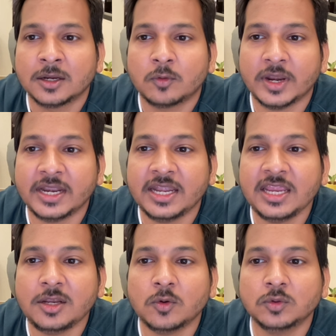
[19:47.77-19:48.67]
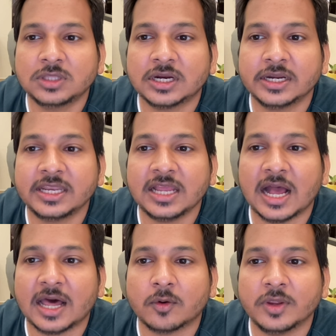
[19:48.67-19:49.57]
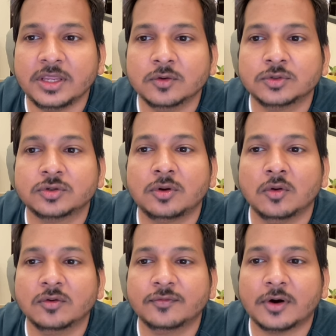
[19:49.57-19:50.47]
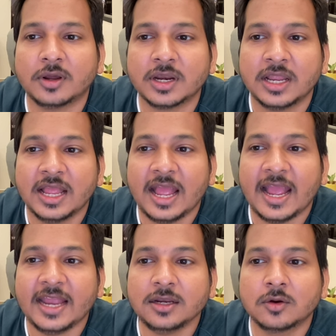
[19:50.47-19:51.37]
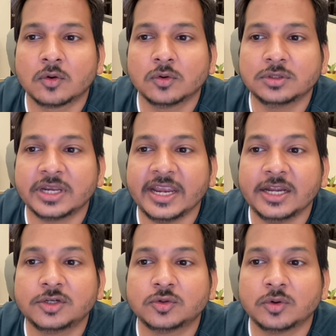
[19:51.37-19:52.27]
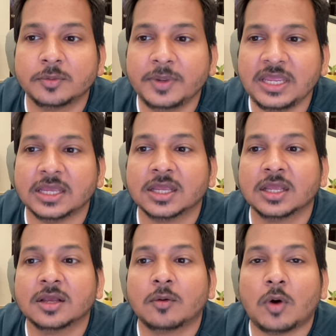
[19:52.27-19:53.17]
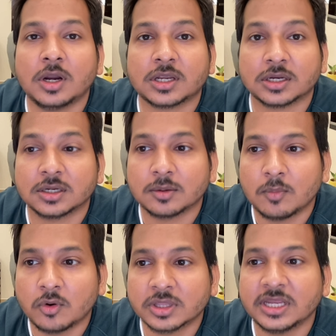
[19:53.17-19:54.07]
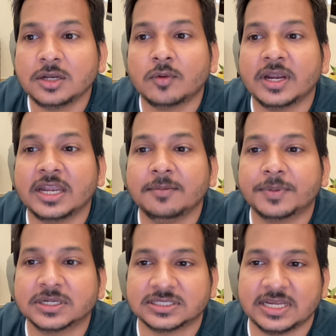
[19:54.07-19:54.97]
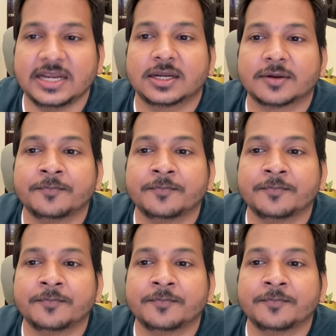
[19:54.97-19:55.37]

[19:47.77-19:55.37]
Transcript: 20 to 30 ROE you should look for, and growth rate should be What? More than 20%.